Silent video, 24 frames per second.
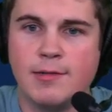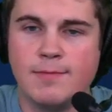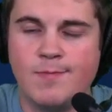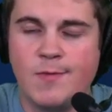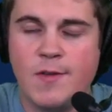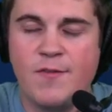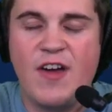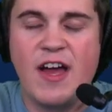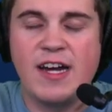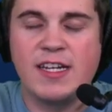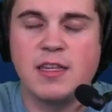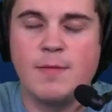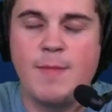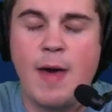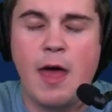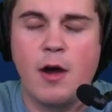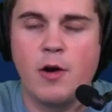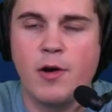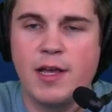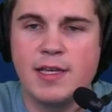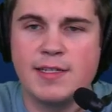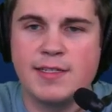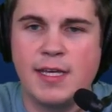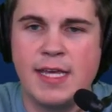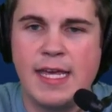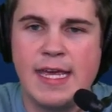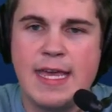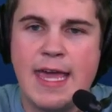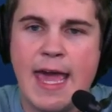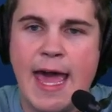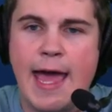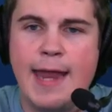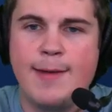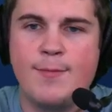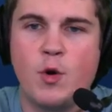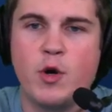the fact of the matter is, he
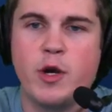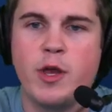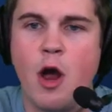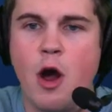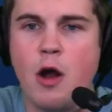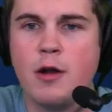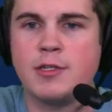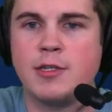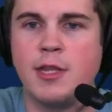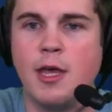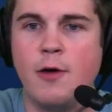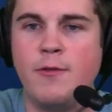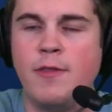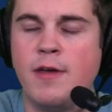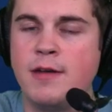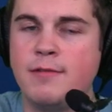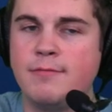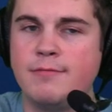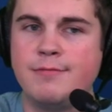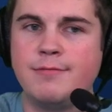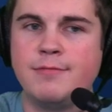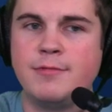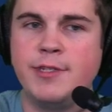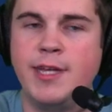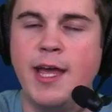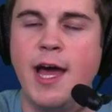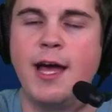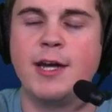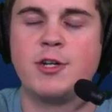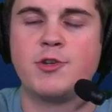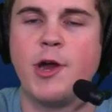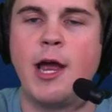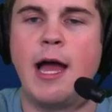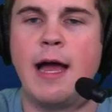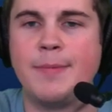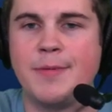had more yards, though, than
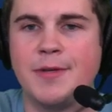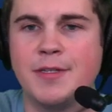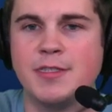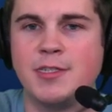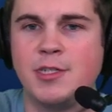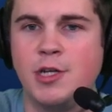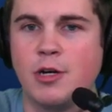DeAndre Hopkins,